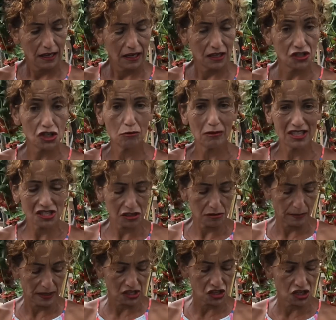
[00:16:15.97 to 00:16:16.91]
and she
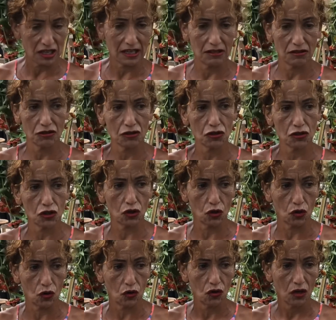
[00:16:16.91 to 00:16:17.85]
watches my channel.
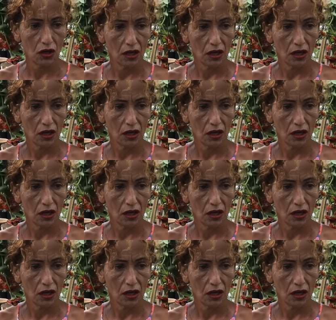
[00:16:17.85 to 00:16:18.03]
So,